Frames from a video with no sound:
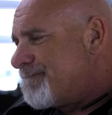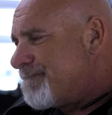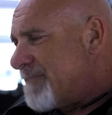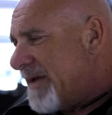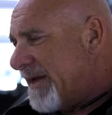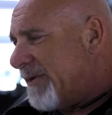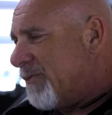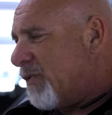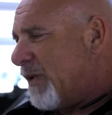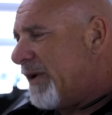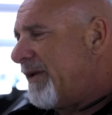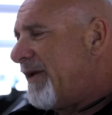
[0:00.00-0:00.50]

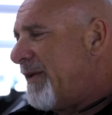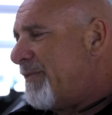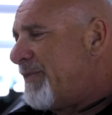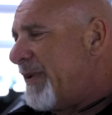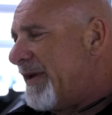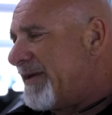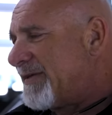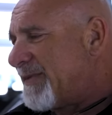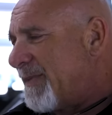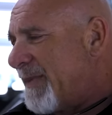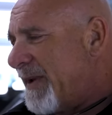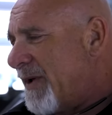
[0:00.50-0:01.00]
it really
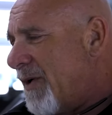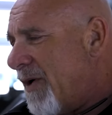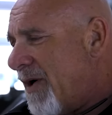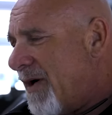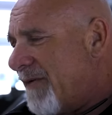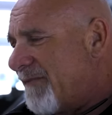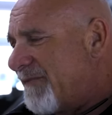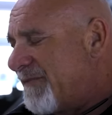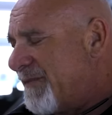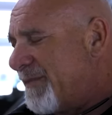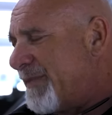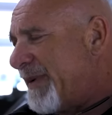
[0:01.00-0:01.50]
pissed me
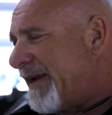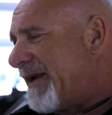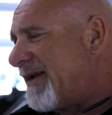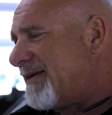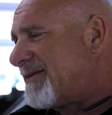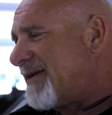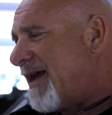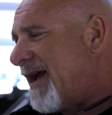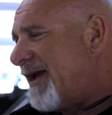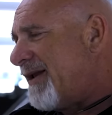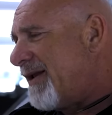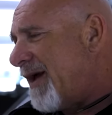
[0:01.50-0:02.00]
off
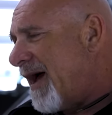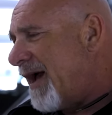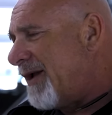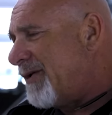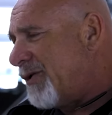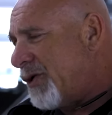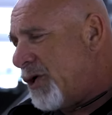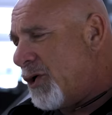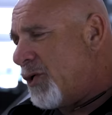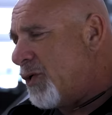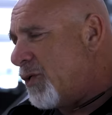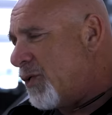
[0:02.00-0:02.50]
because I, I
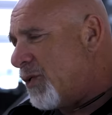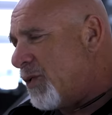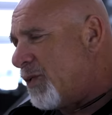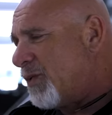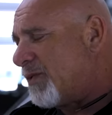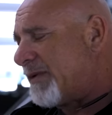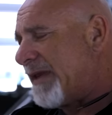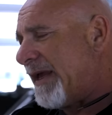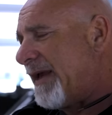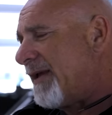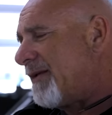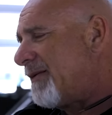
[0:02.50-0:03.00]

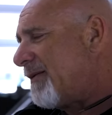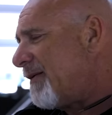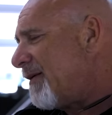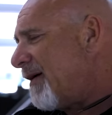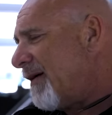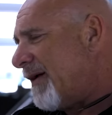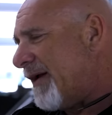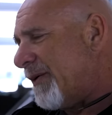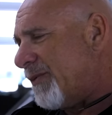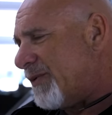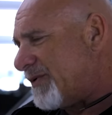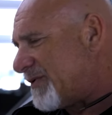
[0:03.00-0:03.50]
knew that
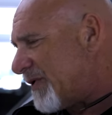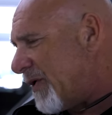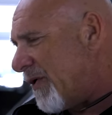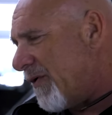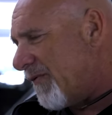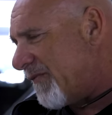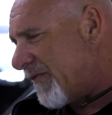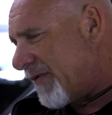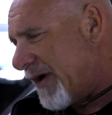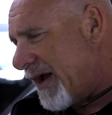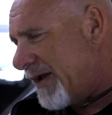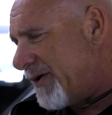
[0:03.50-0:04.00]
it was
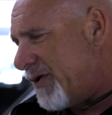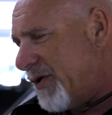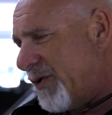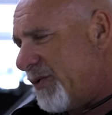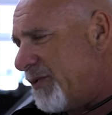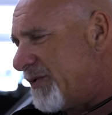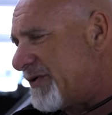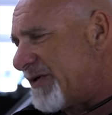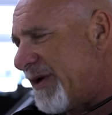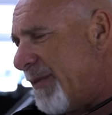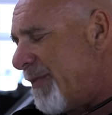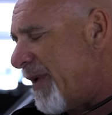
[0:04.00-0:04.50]
over. I
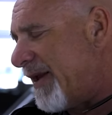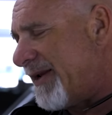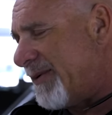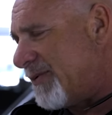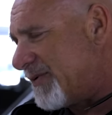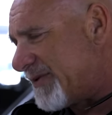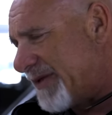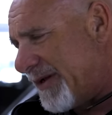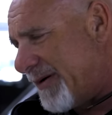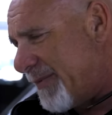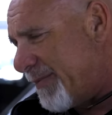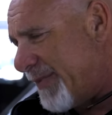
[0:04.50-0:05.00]
knew somebody
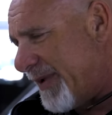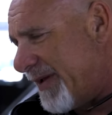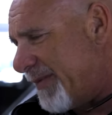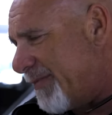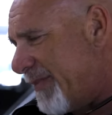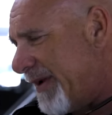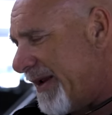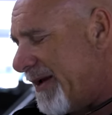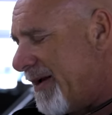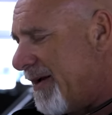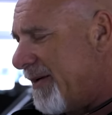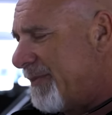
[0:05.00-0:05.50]
was going to bid
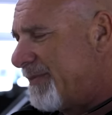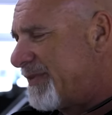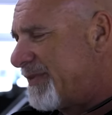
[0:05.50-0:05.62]
me up.